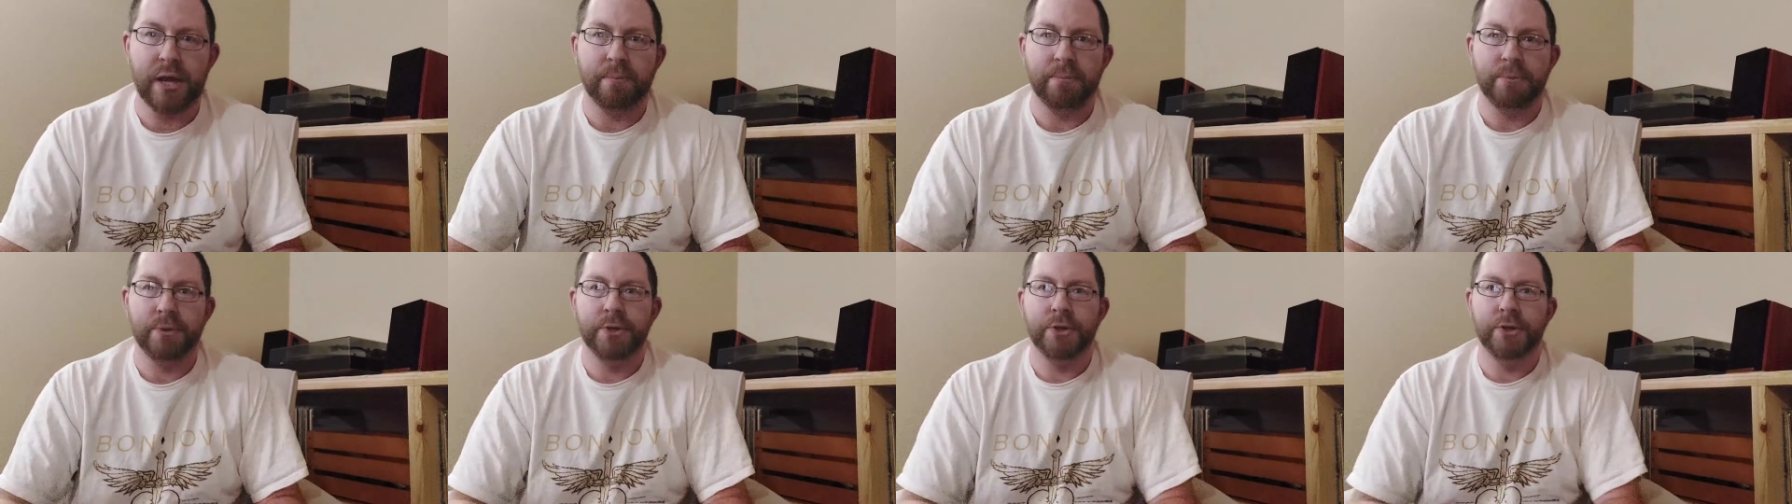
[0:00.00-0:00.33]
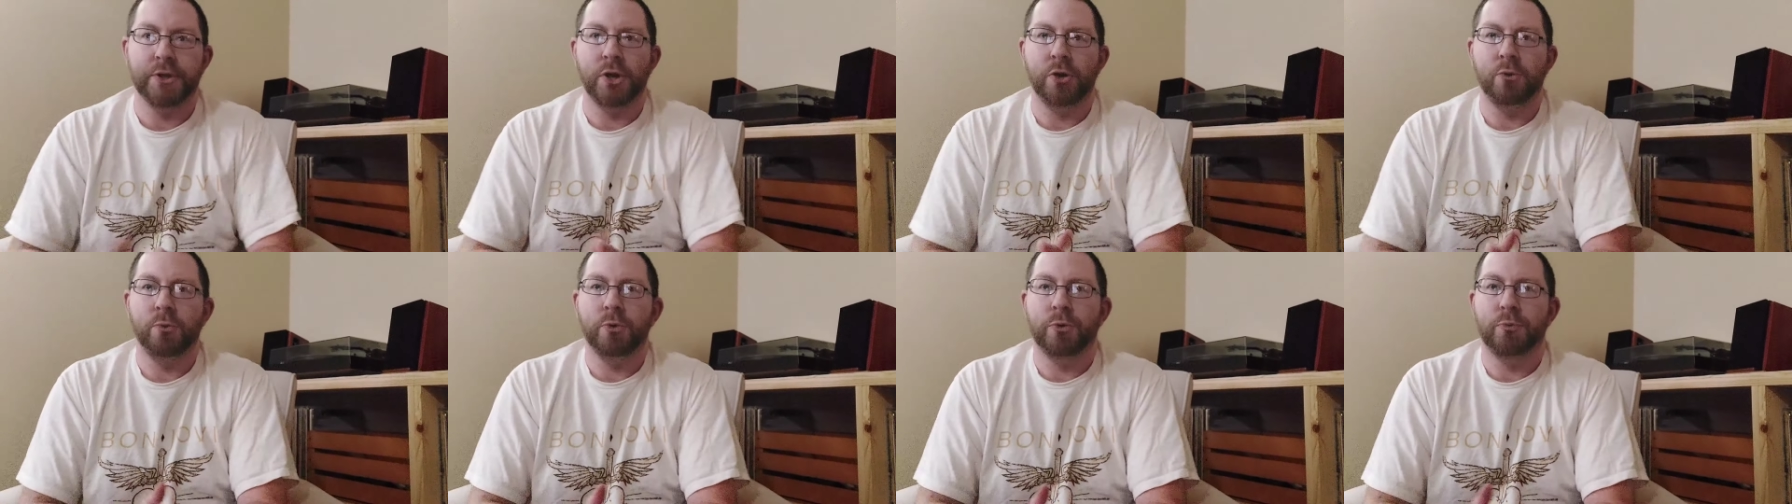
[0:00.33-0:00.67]
I'm going to
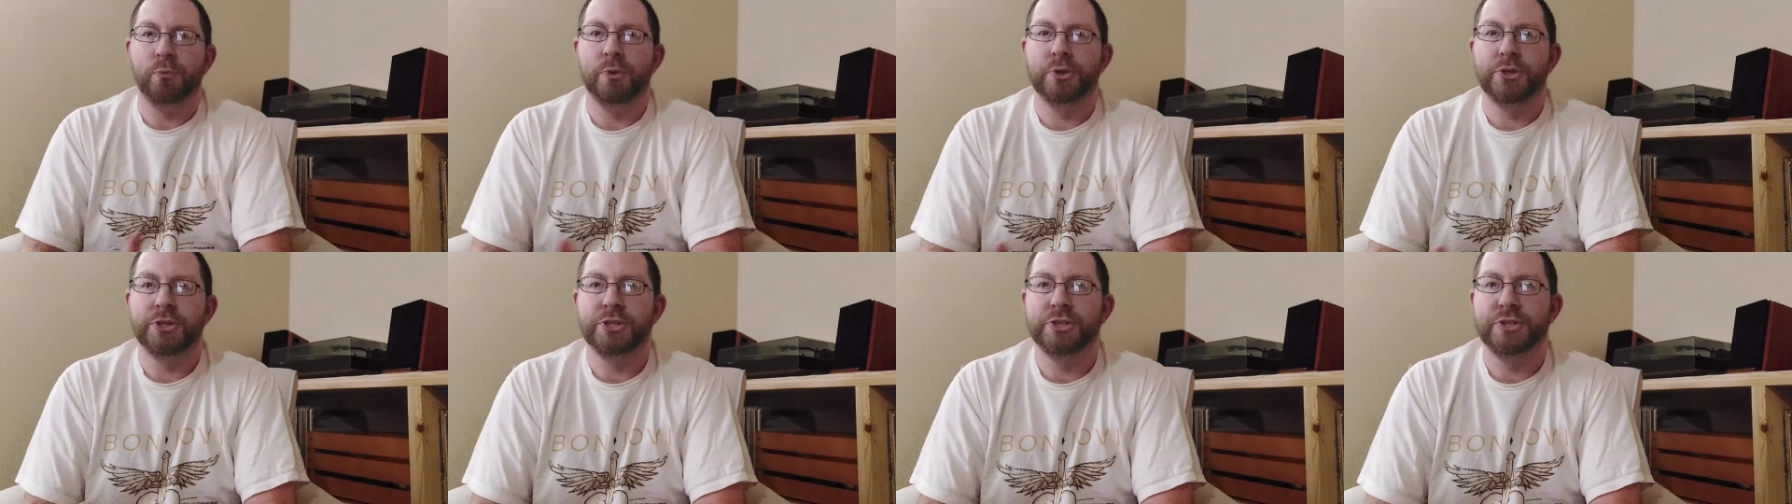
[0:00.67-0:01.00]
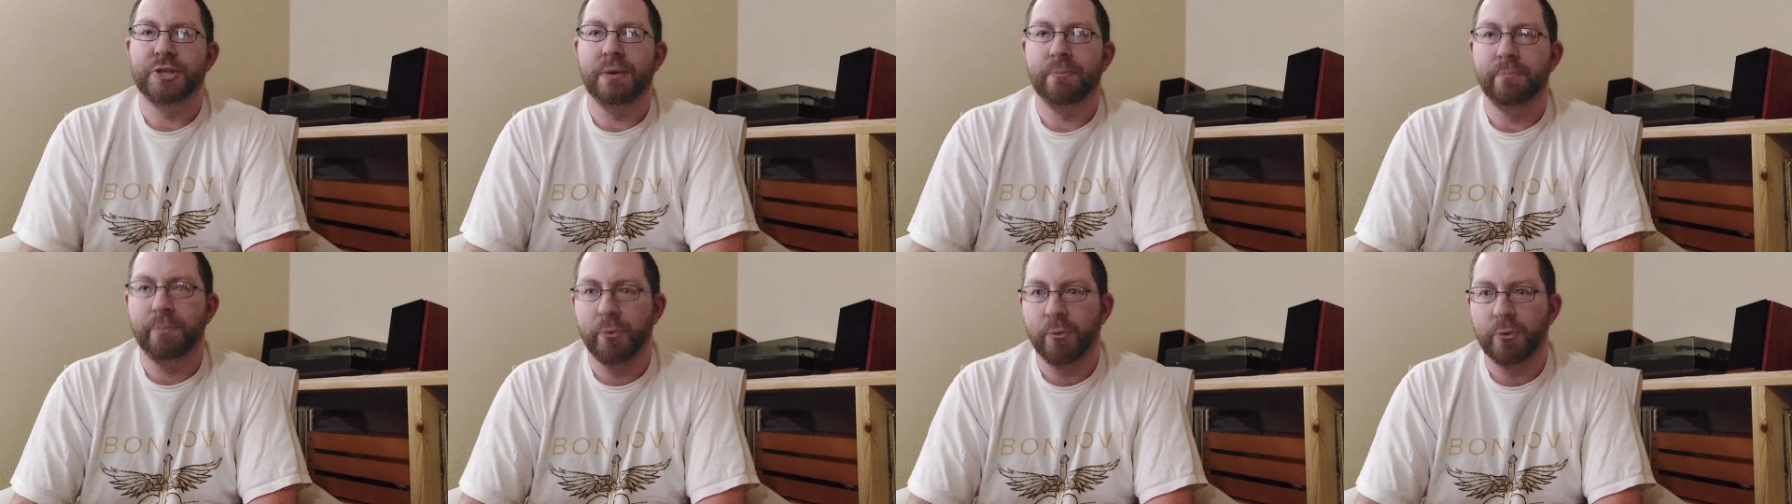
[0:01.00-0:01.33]
go with Richie
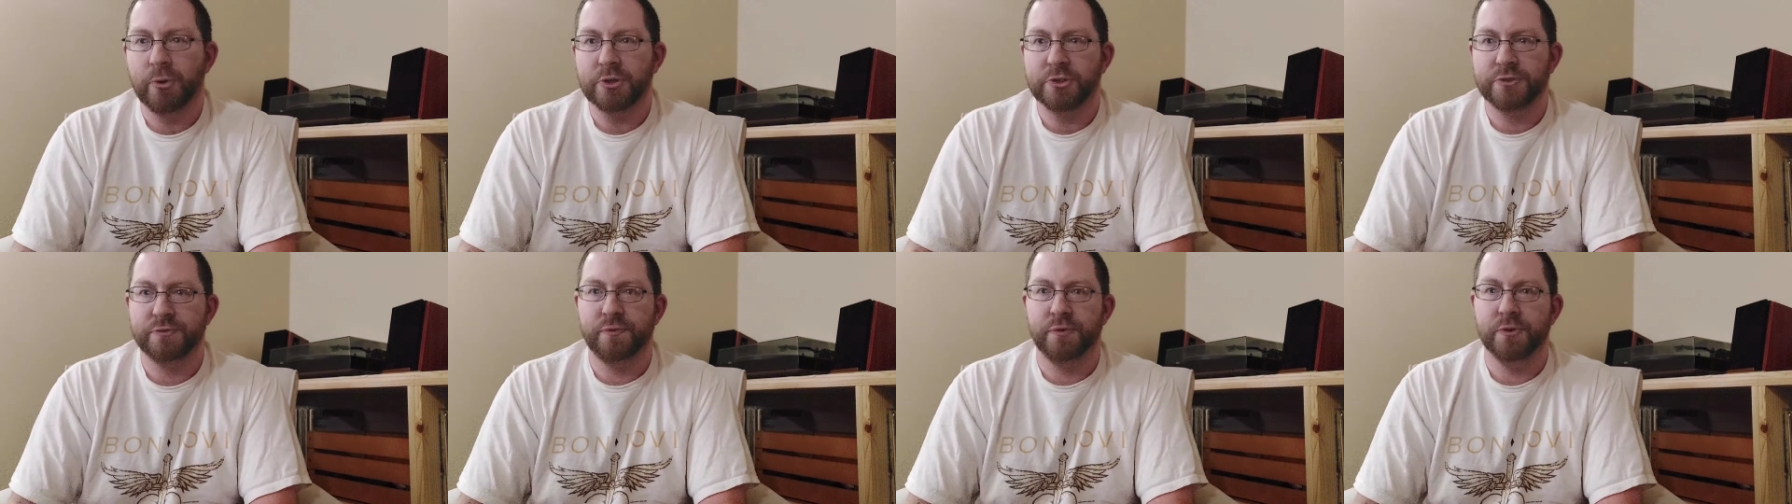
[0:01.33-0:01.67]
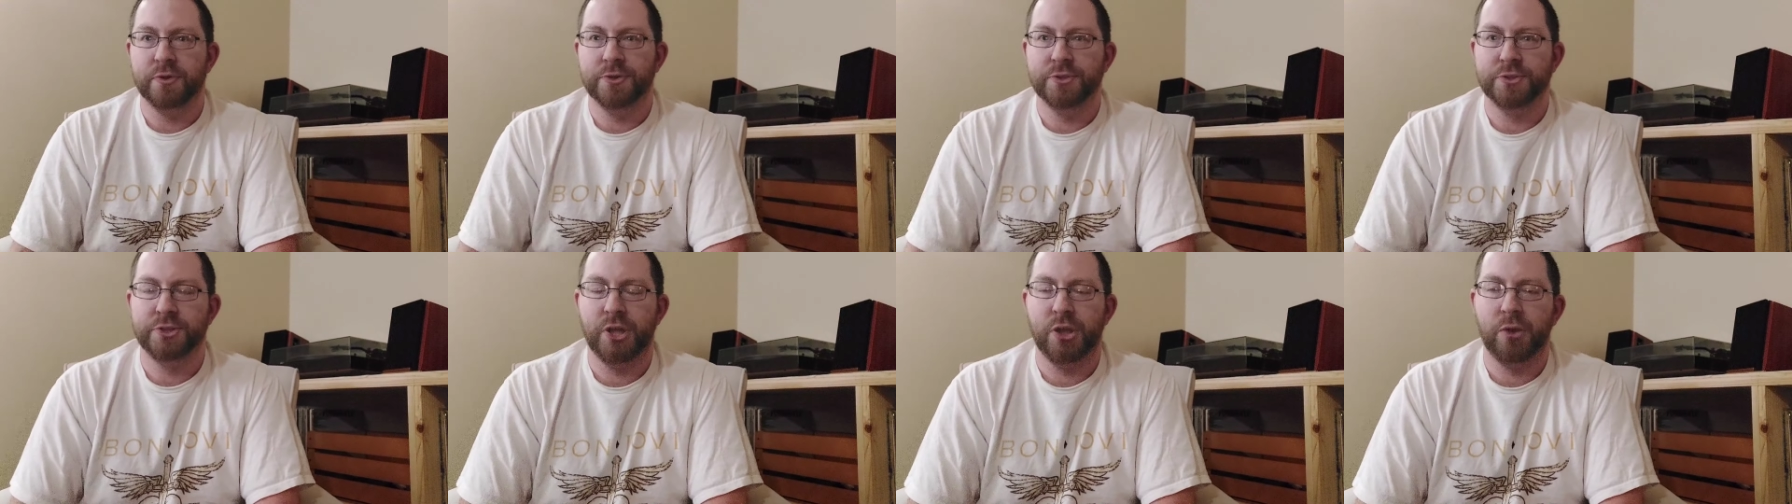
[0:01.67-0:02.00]
Sambora's
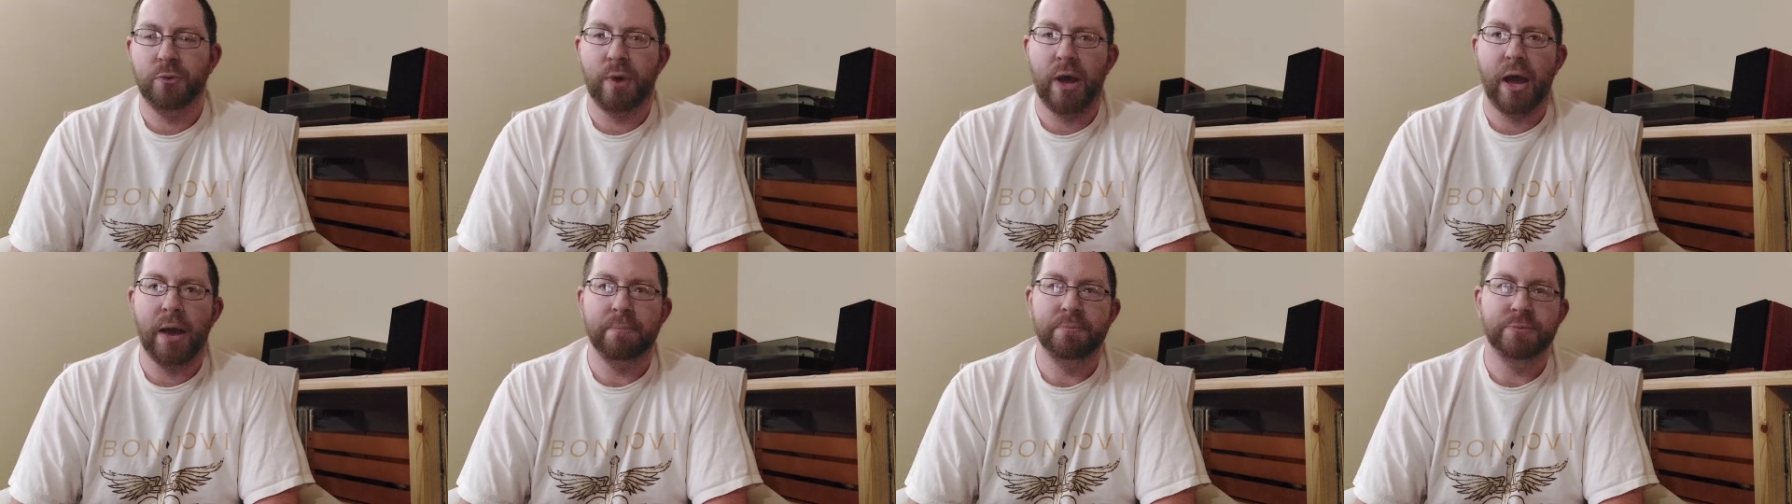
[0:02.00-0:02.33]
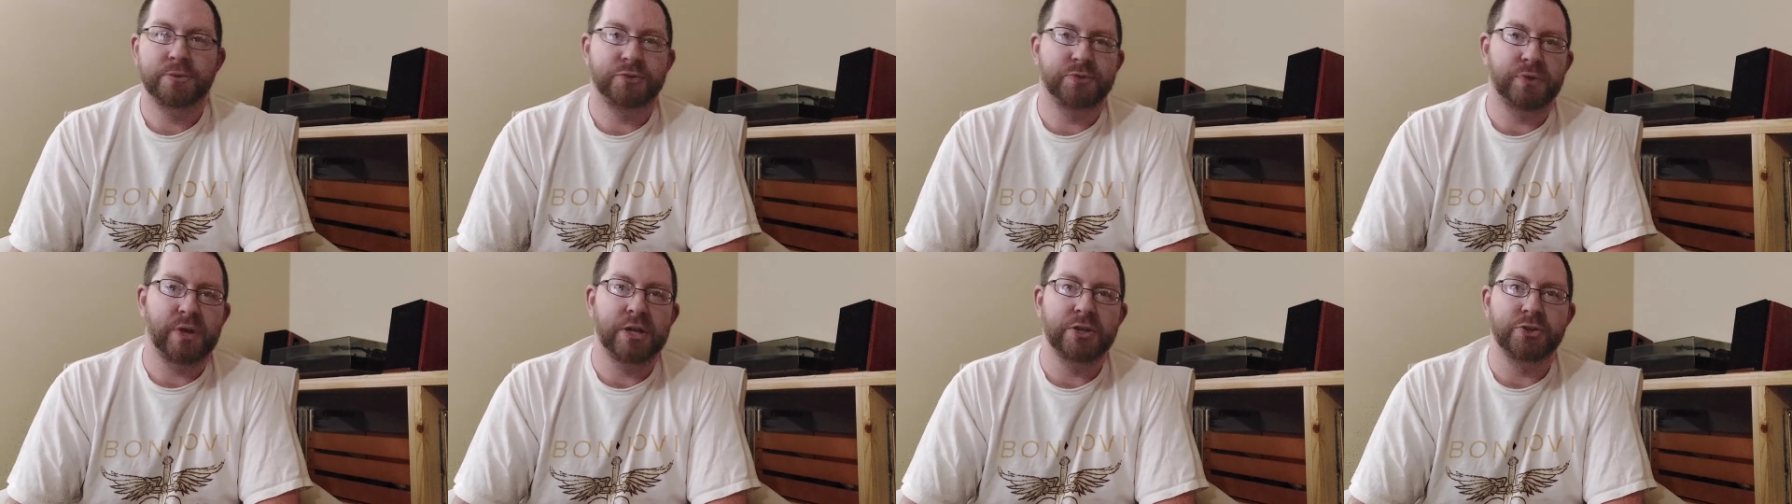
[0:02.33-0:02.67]
first solo album,
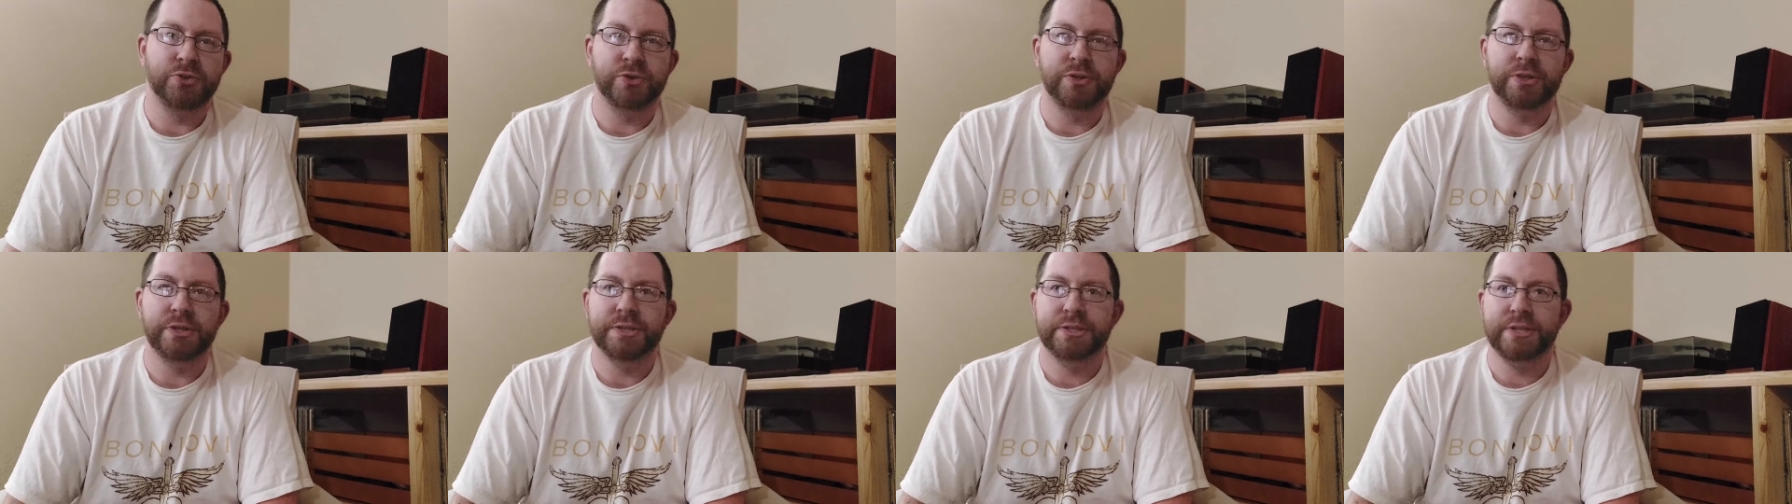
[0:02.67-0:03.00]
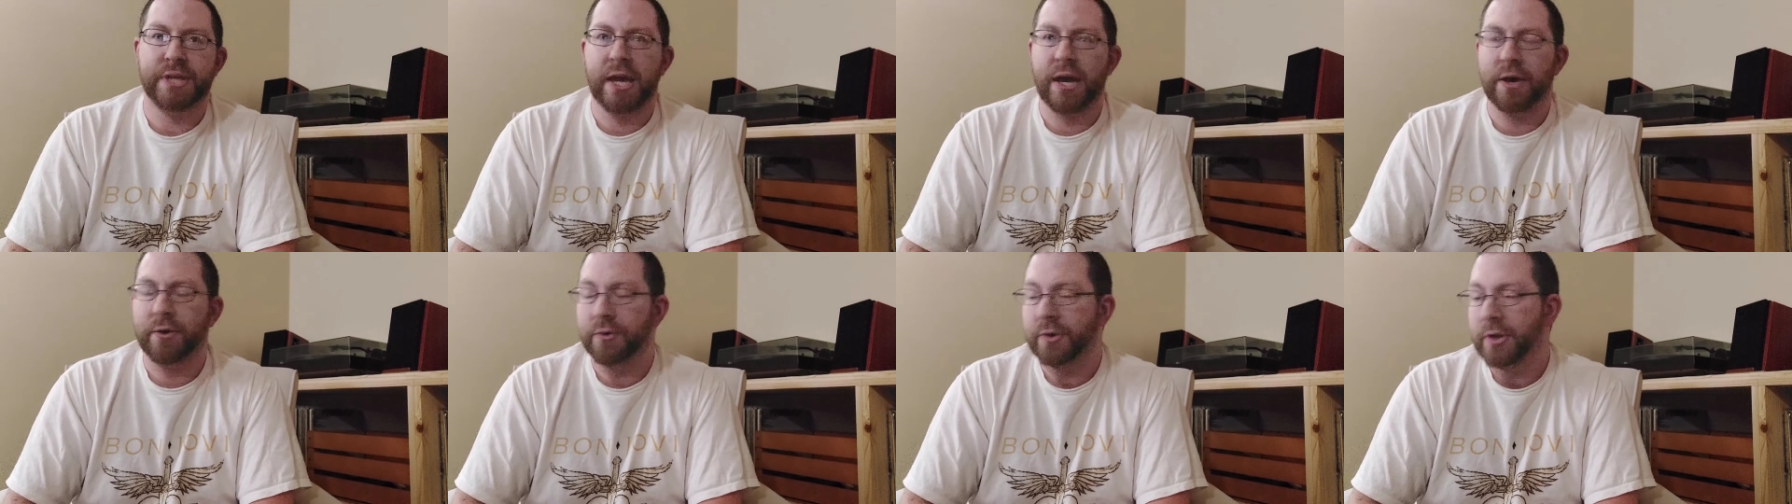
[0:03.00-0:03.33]
Stranger in This
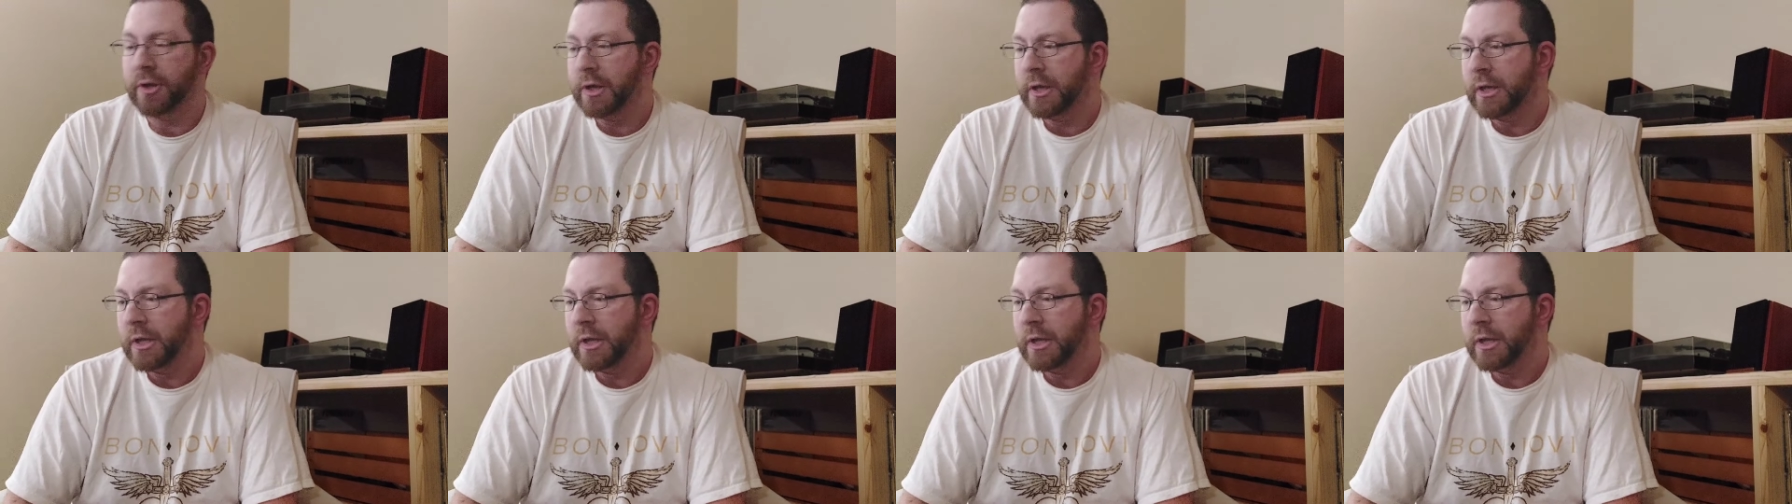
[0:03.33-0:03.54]
Town.